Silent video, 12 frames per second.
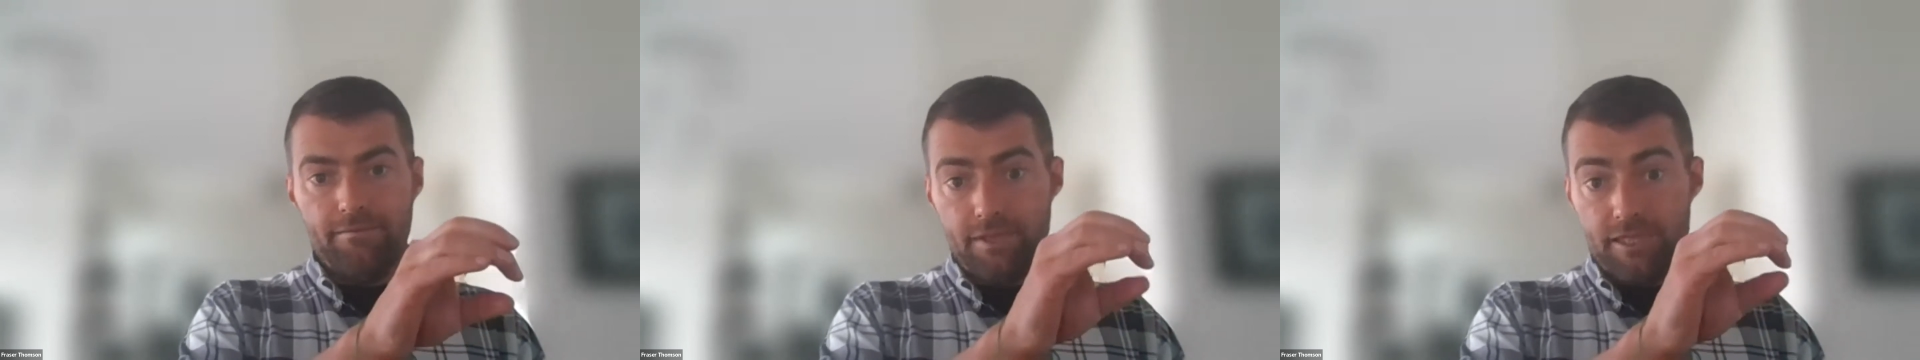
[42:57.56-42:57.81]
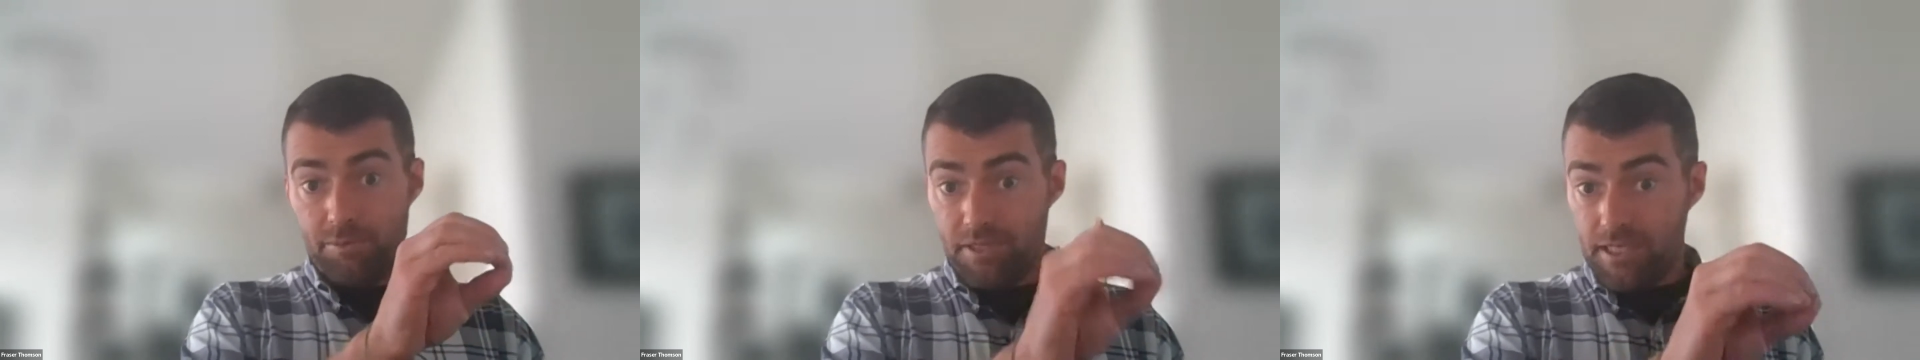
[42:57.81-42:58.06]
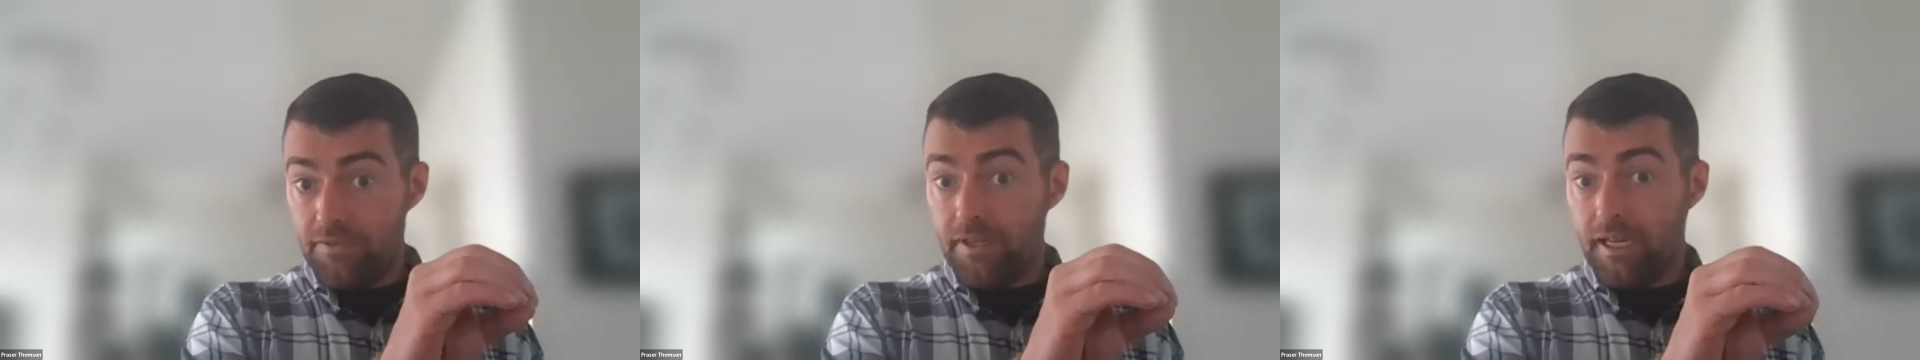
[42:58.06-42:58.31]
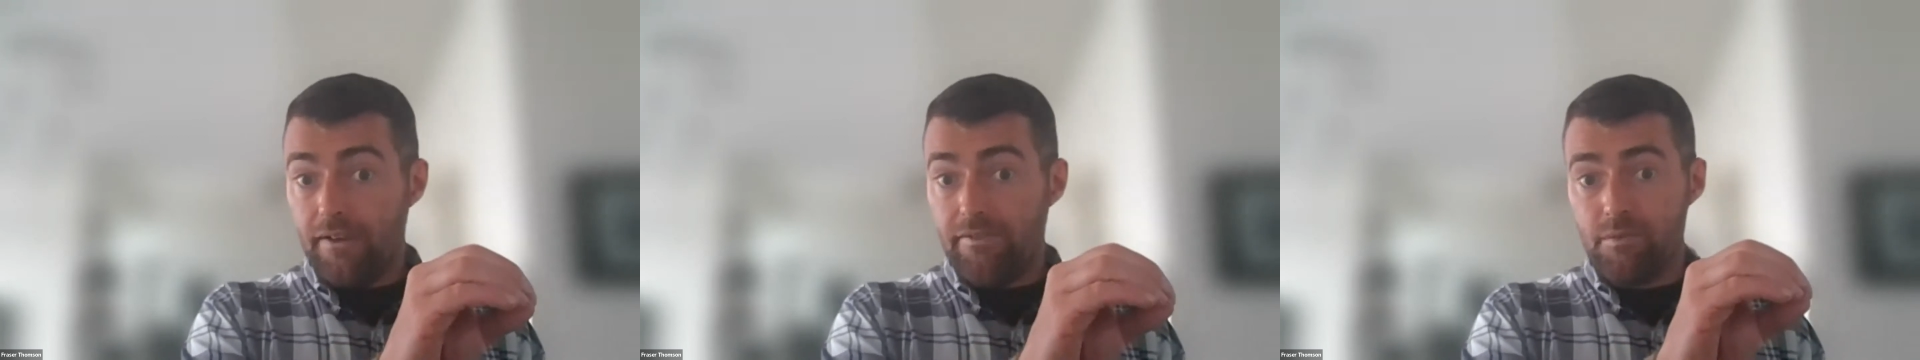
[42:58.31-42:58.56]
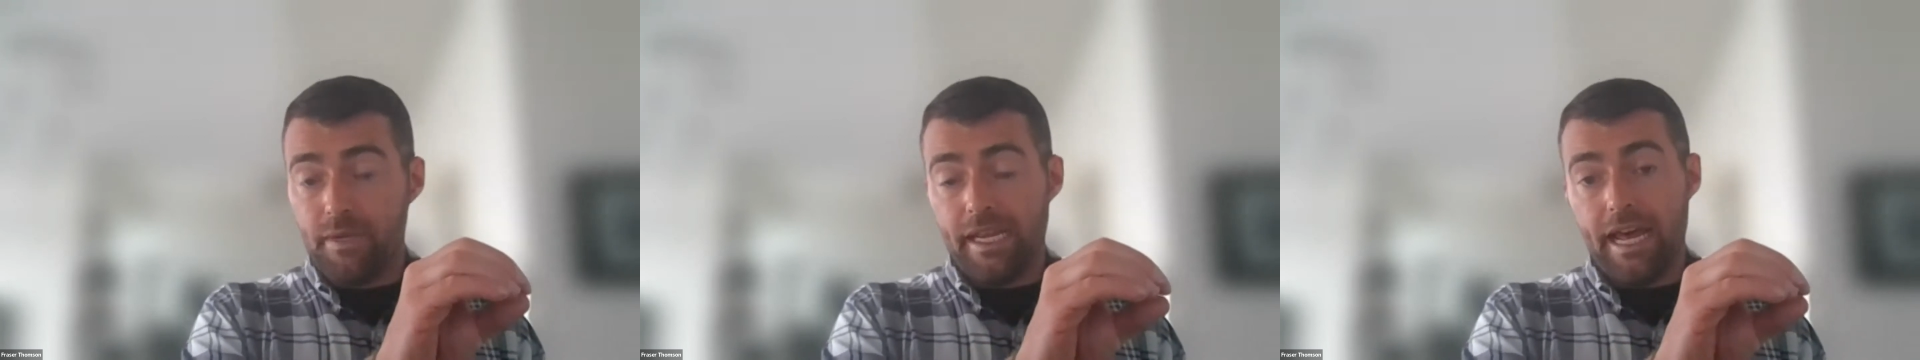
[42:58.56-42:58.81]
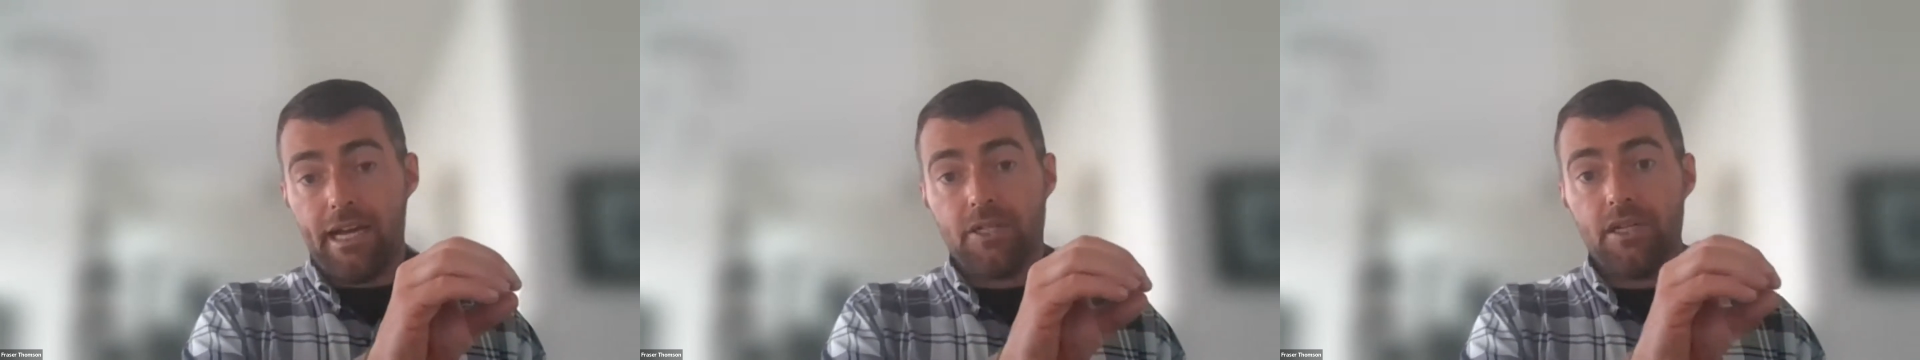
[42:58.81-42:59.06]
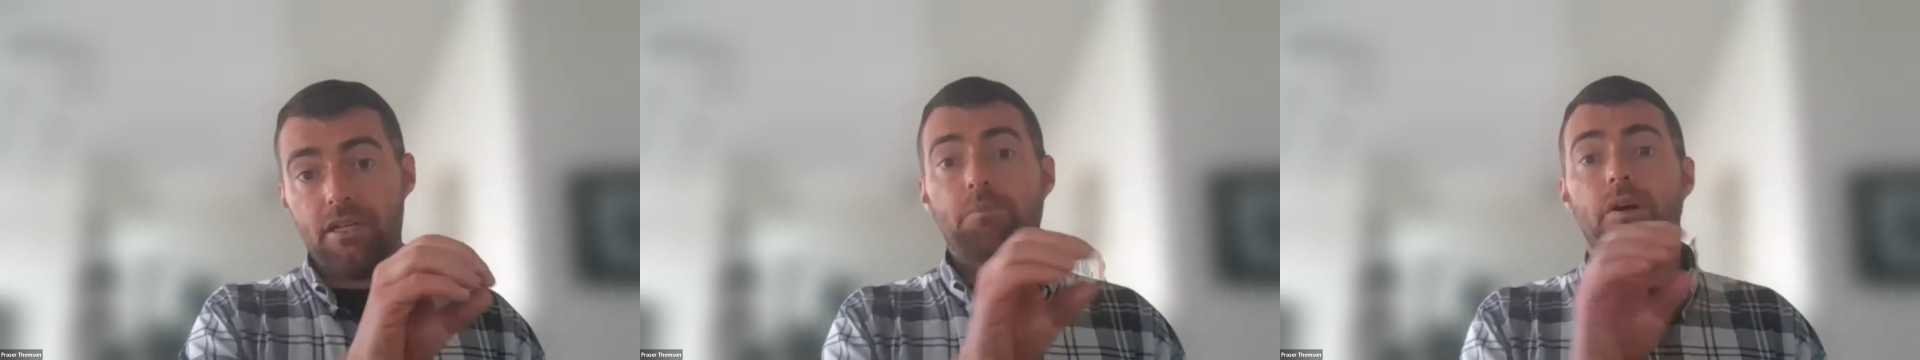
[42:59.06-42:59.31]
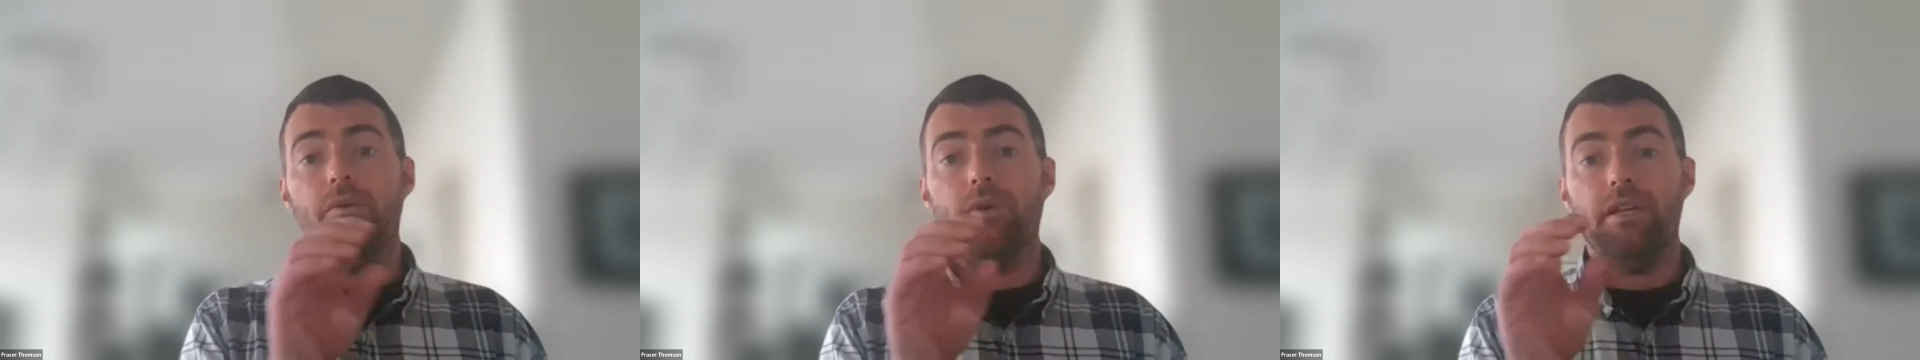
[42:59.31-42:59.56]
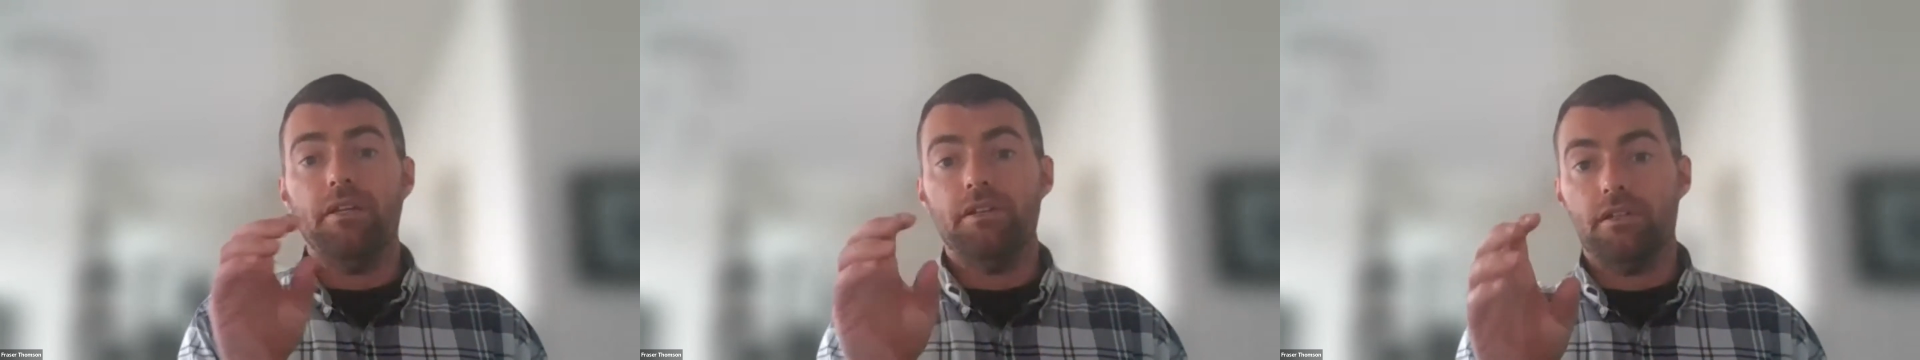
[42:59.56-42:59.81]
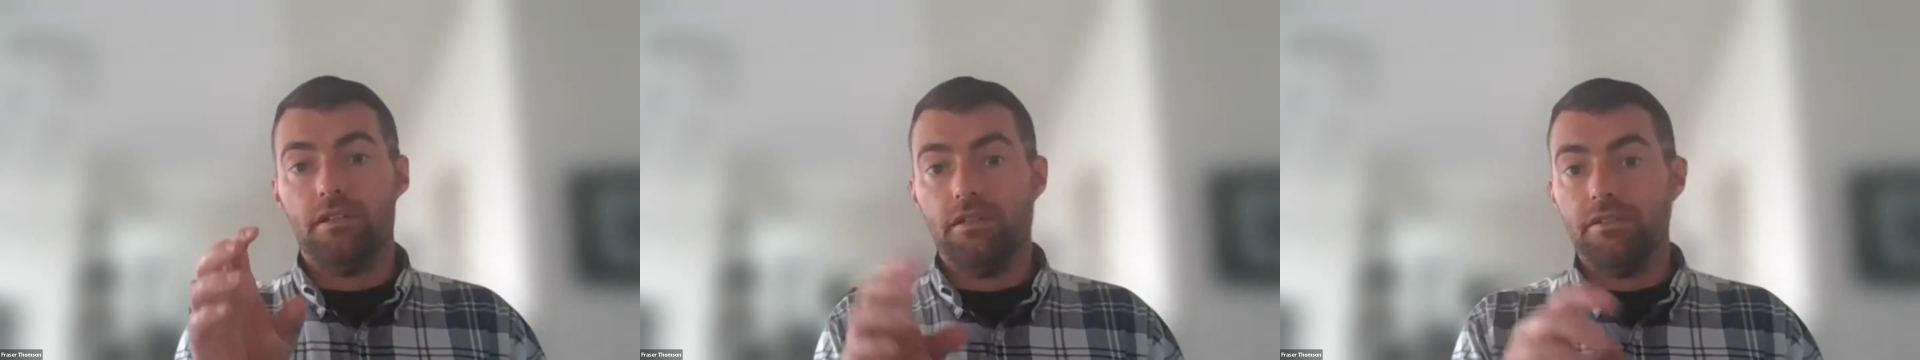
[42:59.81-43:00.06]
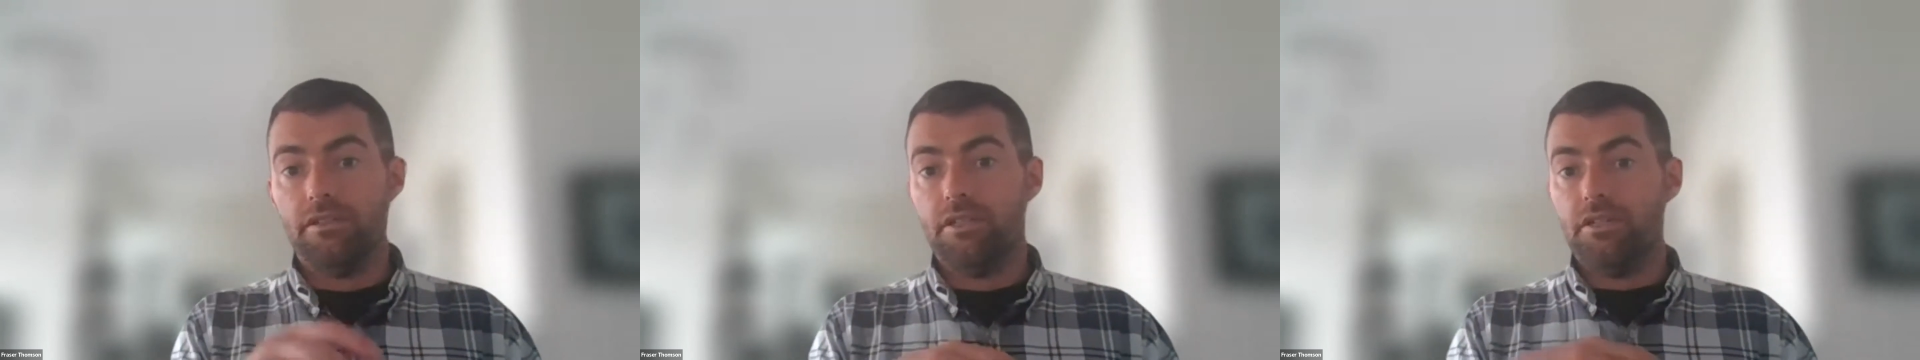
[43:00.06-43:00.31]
specific government action, but when you're